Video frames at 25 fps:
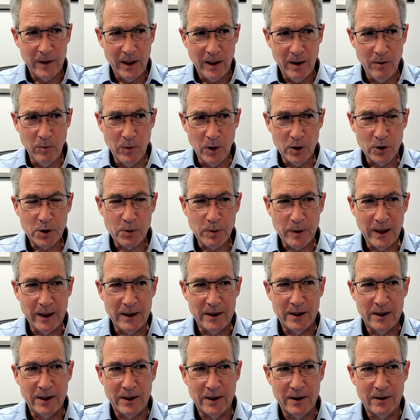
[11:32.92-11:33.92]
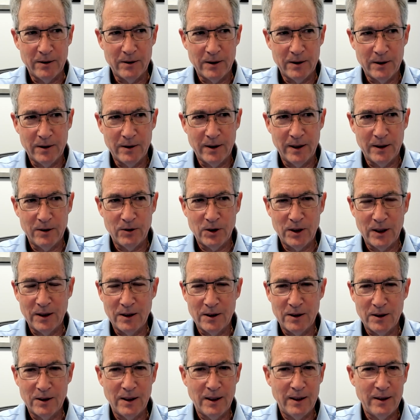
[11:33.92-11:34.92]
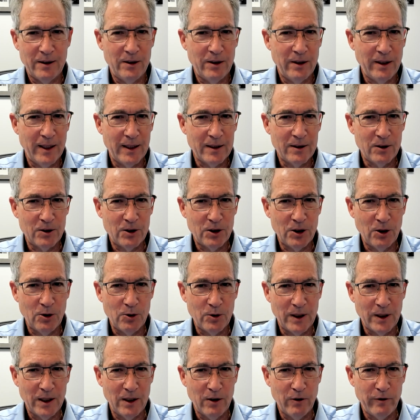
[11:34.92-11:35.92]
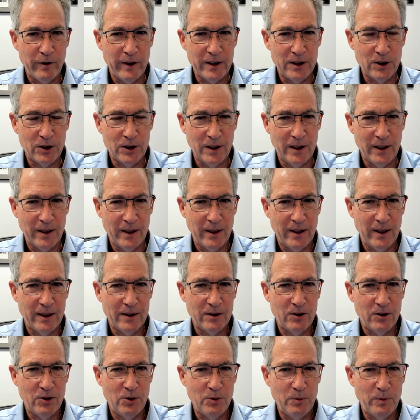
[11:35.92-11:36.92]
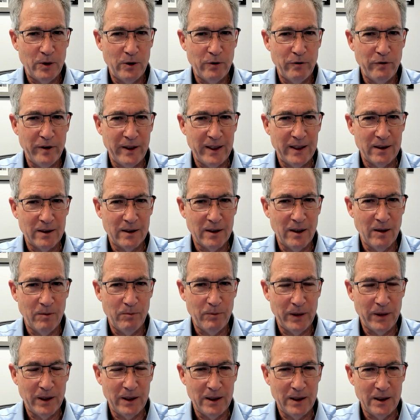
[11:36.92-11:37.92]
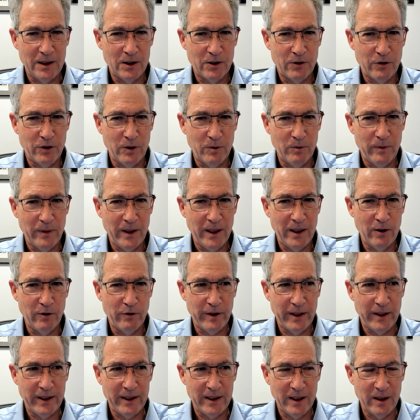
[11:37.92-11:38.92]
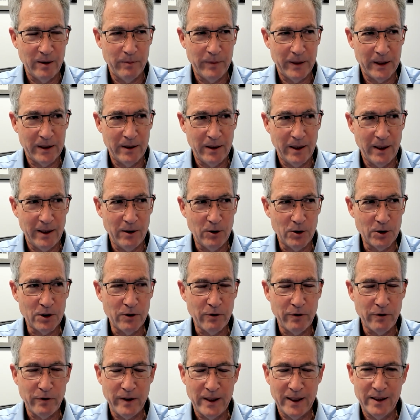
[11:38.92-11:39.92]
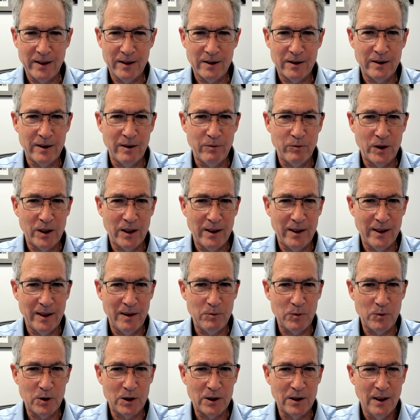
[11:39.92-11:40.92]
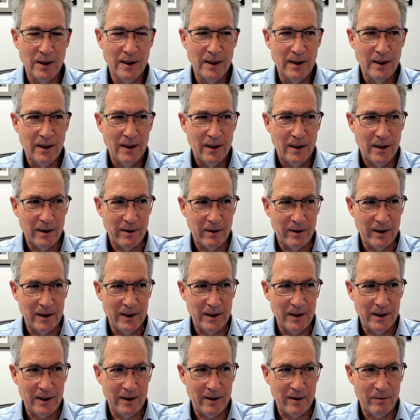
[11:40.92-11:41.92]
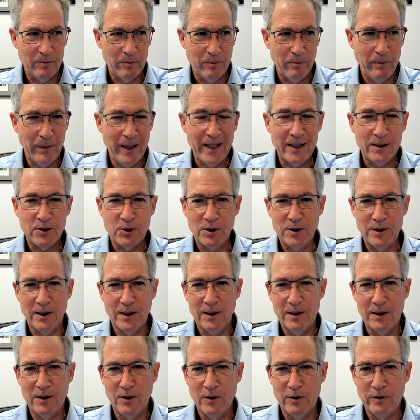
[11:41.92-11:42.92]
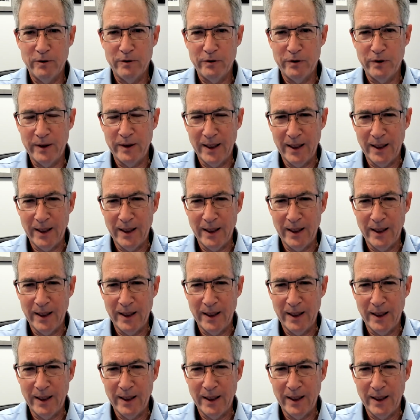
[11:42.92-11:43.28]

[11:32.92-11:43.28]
in most places, there's a desire not to choke innovation and not to prevent companies from innovating. But I also find that sometimes the mantra of